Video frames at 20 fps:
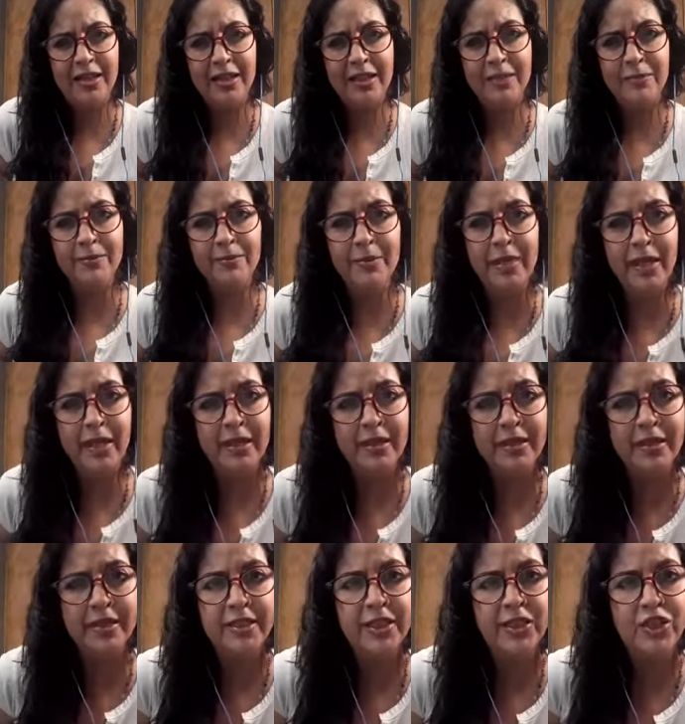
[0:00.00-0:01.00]
I can make a
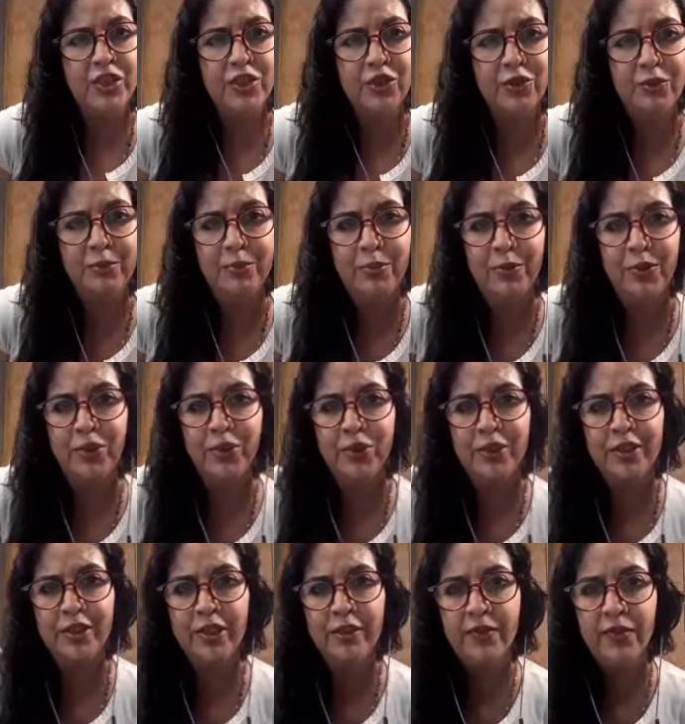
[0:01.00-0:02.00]
decision to push
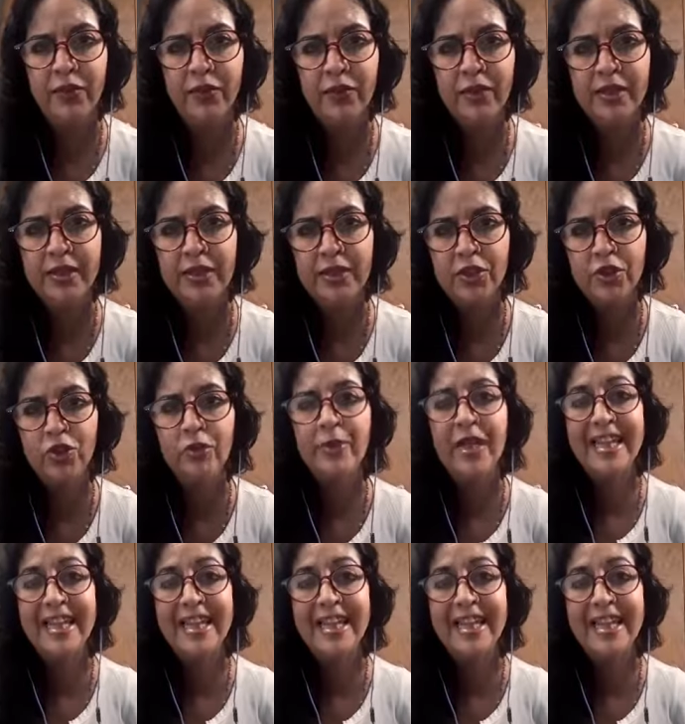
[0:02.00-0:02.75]
yourself through the storm.